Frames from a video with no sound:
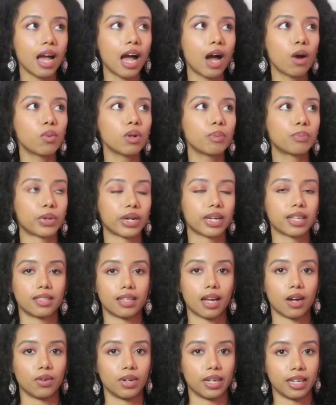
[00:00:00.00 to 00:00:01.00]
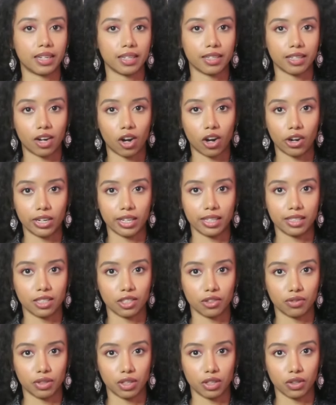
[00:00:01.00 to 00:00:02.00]
I will break it down later on in
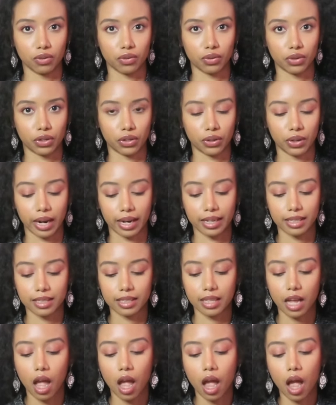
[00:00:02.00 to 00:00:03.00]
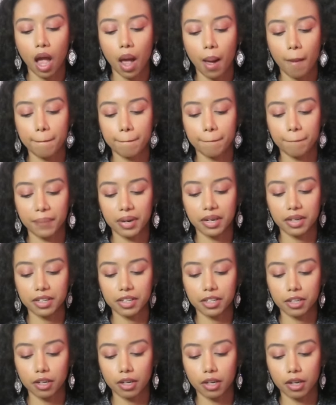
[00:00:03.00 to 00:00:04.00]
this video for you guys.
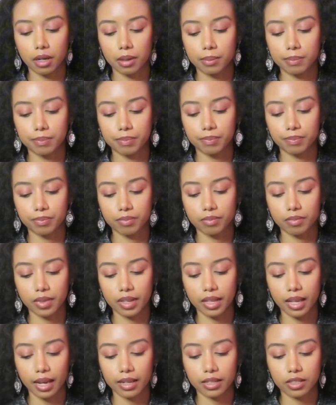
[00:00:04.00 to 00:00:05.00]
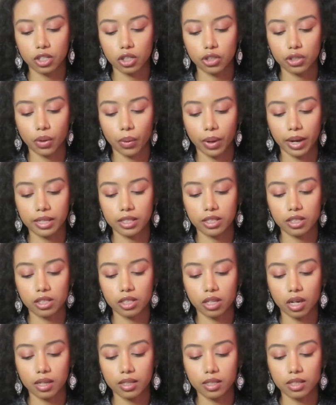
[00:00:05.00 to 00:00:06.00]
But um, yes, so, so I
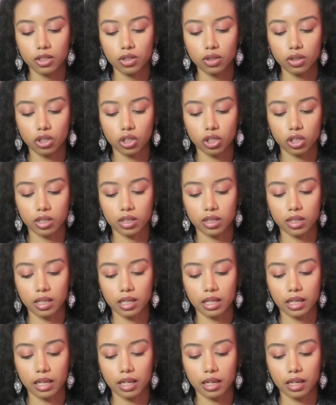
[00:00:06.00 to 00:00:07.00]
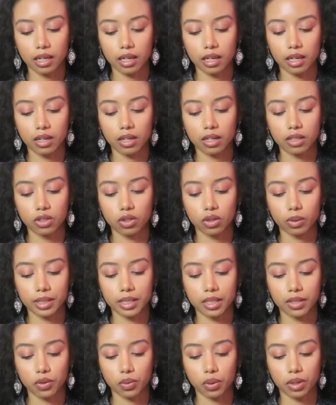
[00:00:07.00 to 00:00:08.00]
started journaling in
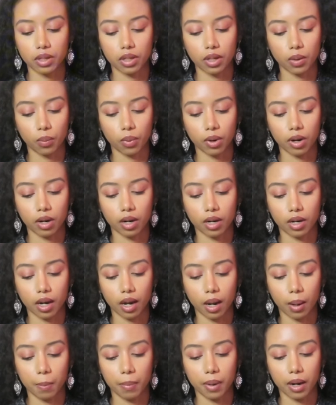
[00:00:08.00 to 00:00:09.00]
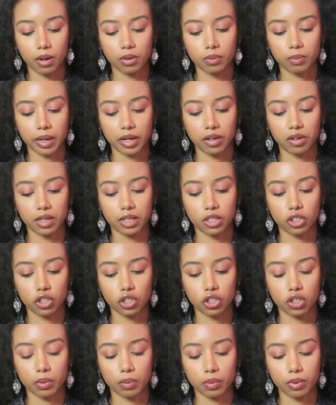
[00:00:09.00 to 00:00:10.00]
2021 about my
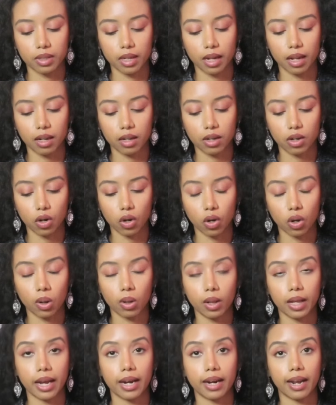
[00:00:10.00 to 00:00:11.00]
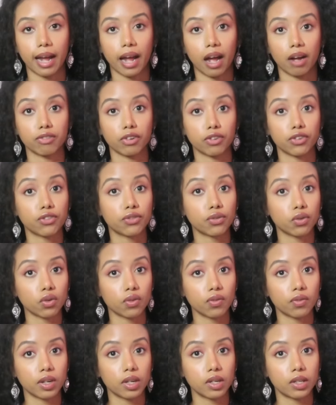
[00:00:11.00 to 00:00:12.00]
relationship with alcohol and I have a
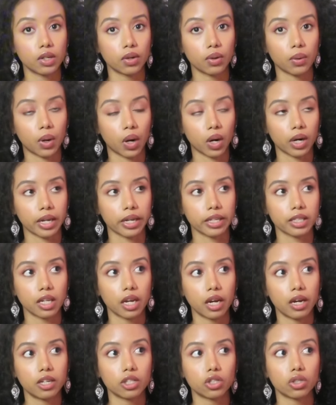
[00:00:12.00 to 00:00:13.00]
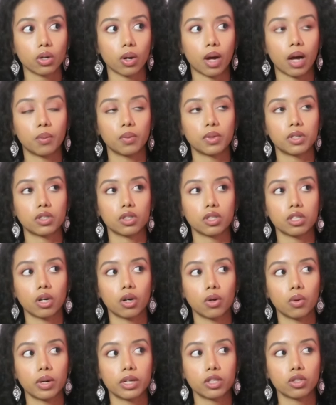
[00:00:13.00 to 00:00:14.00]
full video on it. So I will not
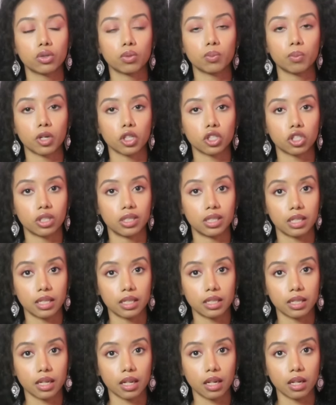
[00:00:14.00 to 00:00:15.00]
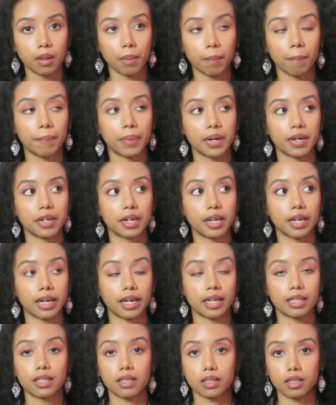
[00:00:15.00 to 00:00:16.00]
go into much detail, but
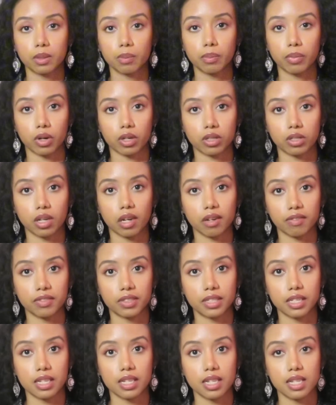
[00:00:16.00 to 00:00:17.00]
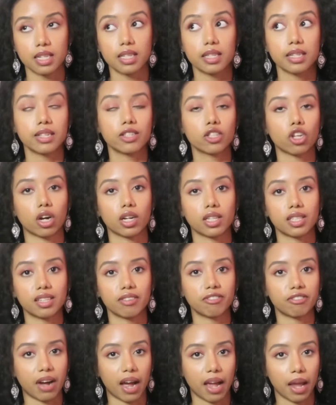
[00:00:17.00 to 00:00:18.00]
it is part of this
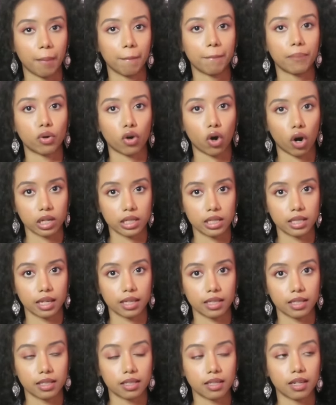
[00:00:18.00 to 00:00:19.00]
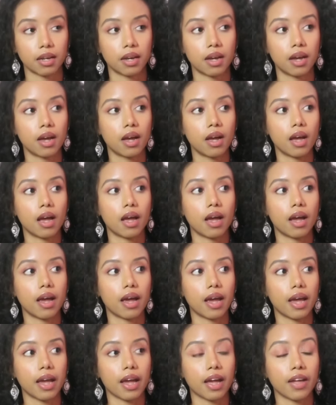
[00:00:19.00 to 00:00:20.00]
detoxifying process
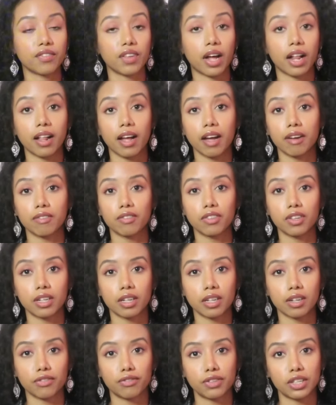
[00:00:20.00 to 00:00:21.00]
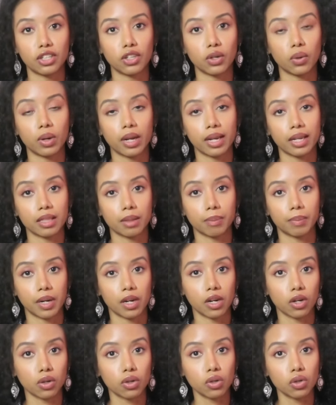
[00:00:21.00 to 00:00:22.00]
and I'll have the video linked
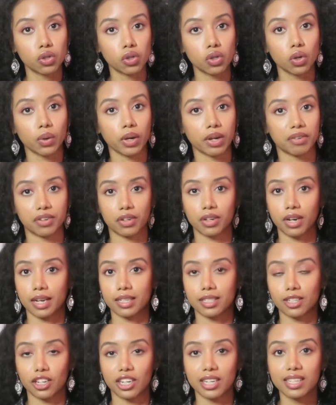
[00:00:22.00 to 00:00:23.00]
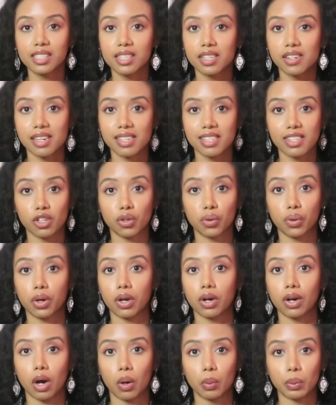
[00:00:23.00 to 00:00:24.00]
below so if you guys are interested you
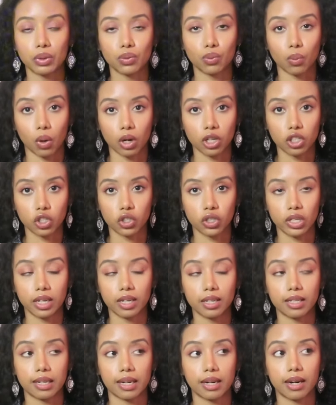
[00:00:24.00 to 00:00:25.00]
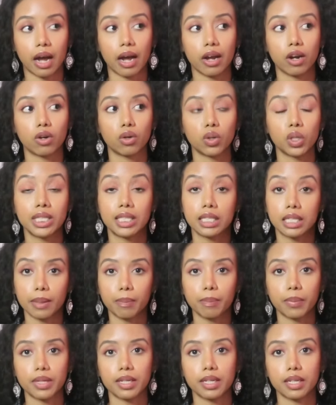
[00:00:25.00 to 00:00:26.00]
can always watch there there I go
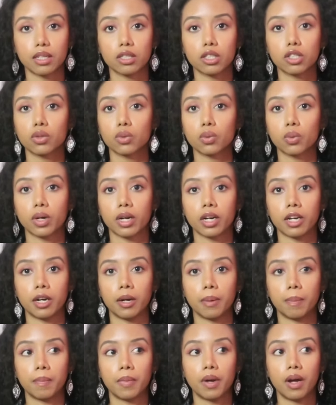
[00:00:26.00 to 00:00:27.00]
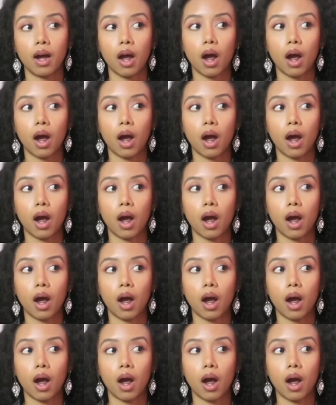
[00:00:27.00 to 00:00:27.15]
deeply into um,